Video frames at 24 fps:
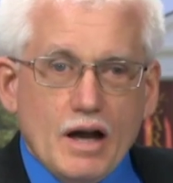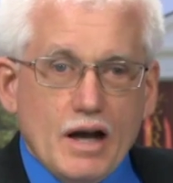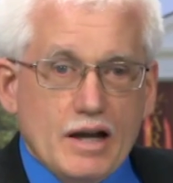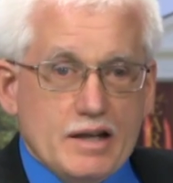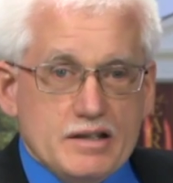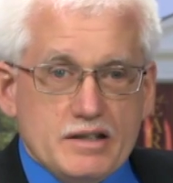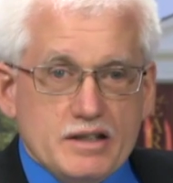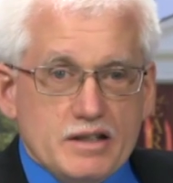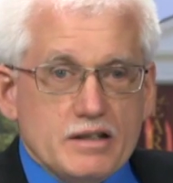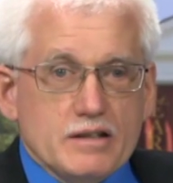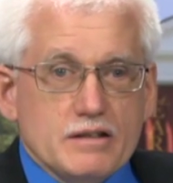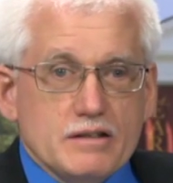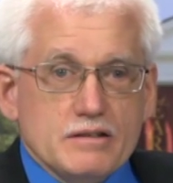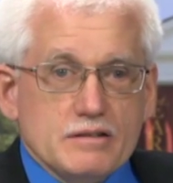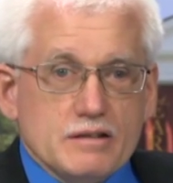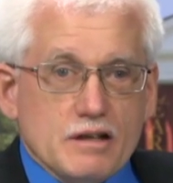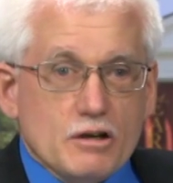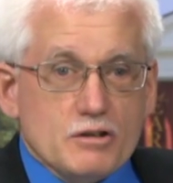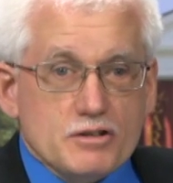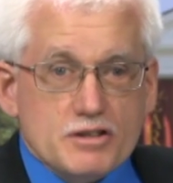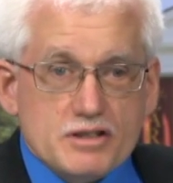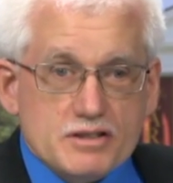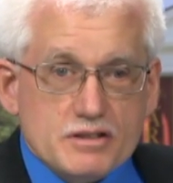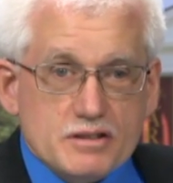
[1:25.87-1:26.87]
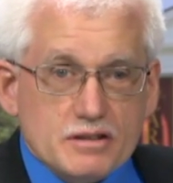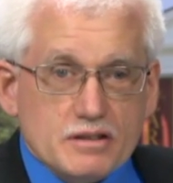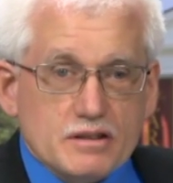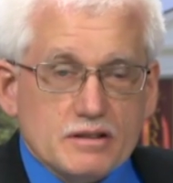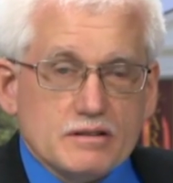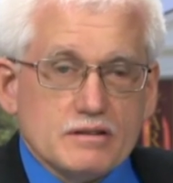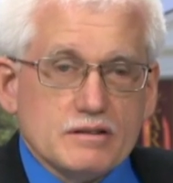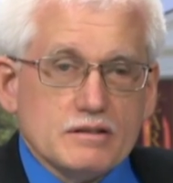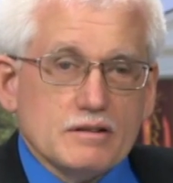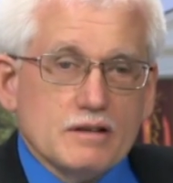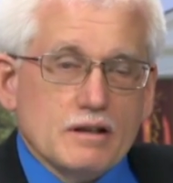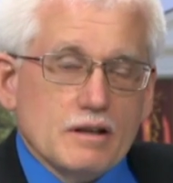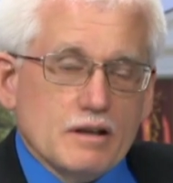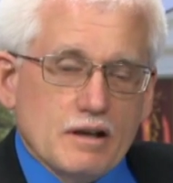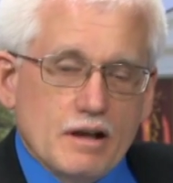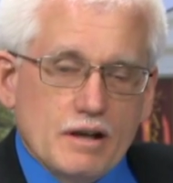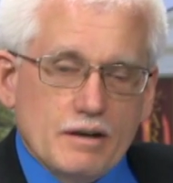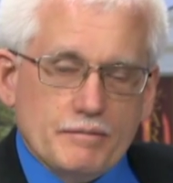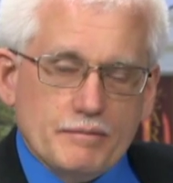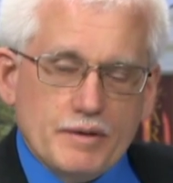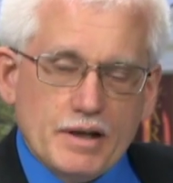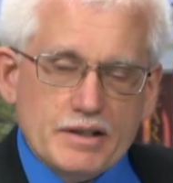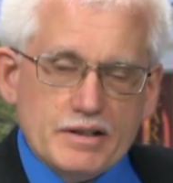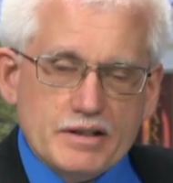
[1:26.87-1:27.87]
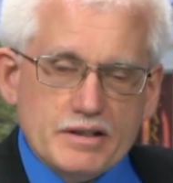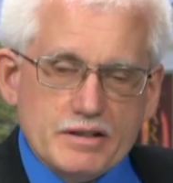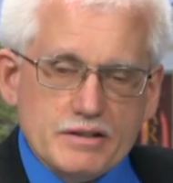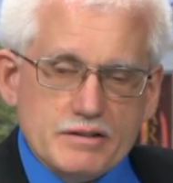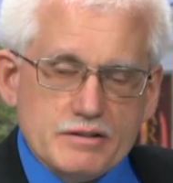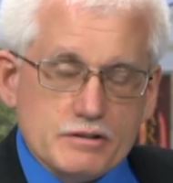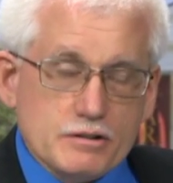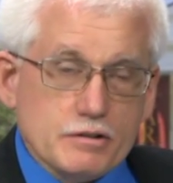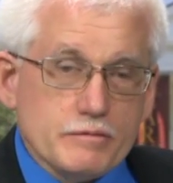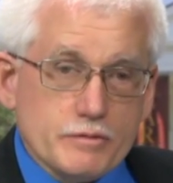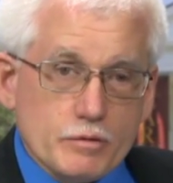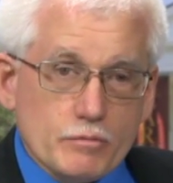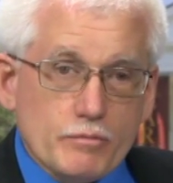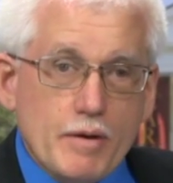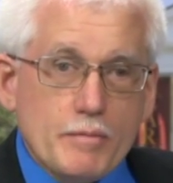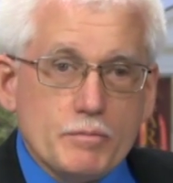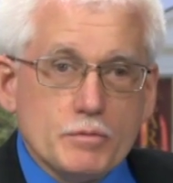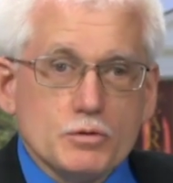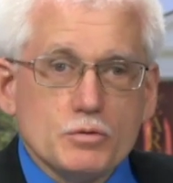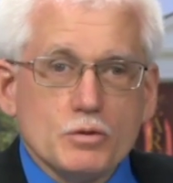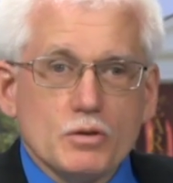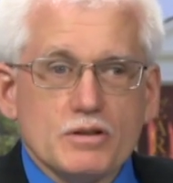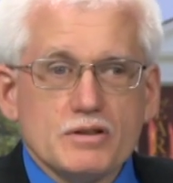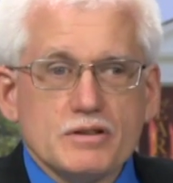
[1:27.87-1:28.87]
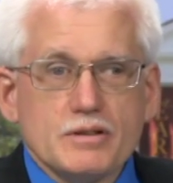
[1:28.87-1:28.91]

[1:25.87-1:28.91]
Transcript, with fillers: ideas, artistic um, ideas in terms of repertoire.